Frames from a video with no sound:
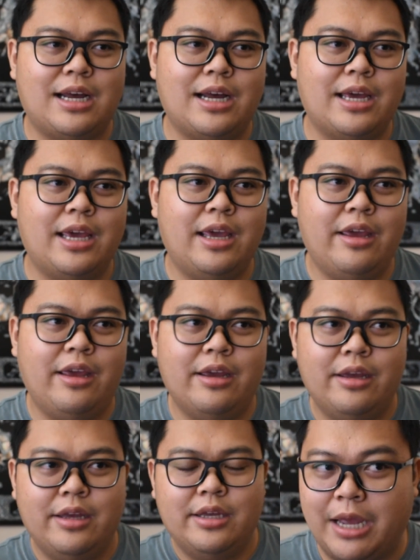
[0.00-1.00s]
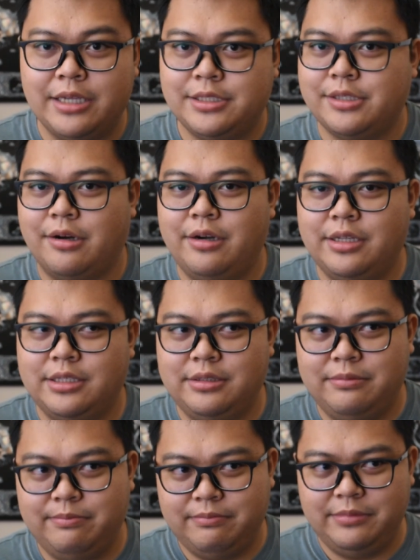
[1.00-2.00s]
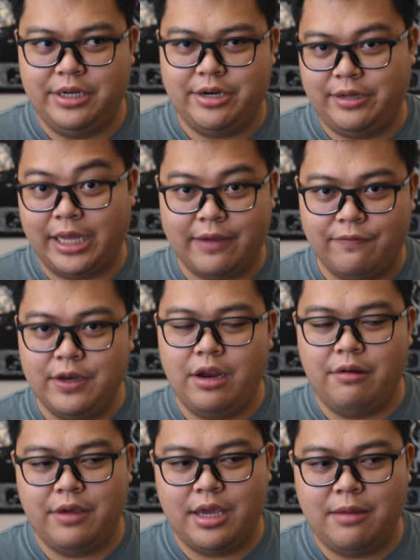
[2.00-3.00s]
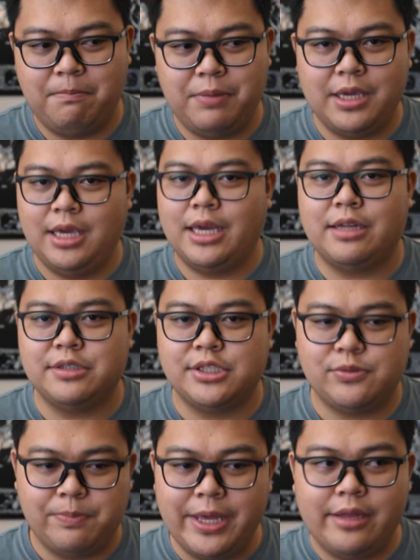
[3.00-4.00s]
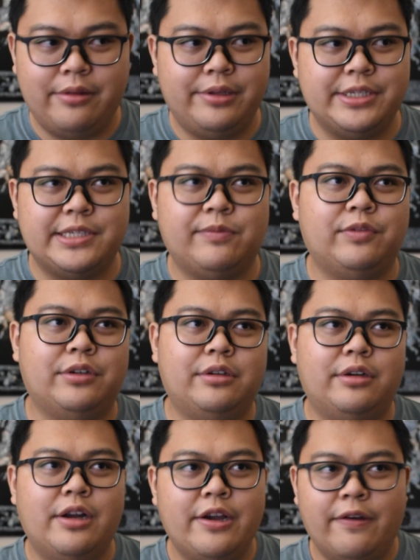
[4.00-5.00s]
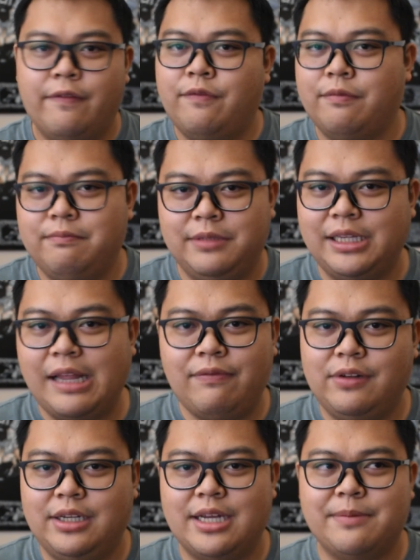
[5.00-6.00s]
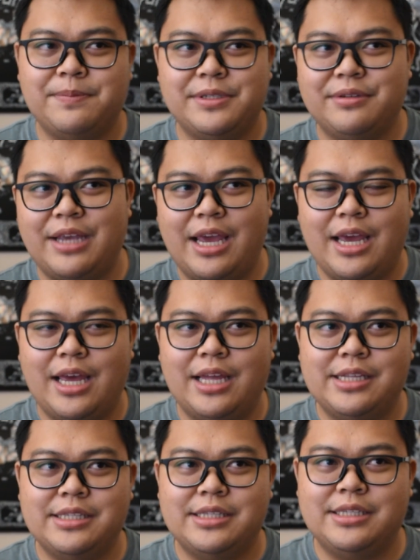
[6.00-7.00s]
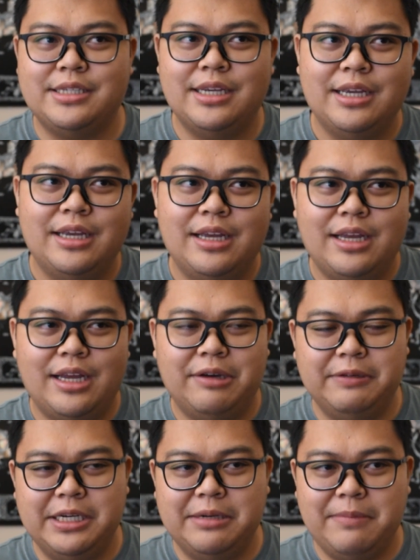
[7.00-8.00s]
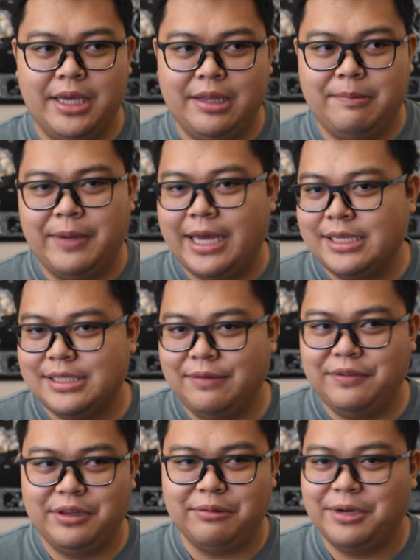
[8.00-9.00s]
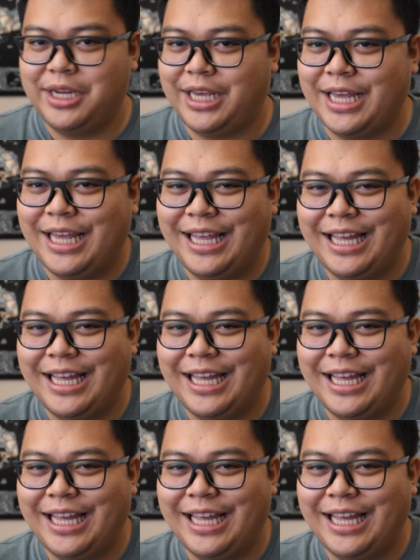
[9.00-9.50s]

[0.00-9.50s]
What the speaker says: I started, like a video game, picking out spells for level ups, and we didn't make it past level 3.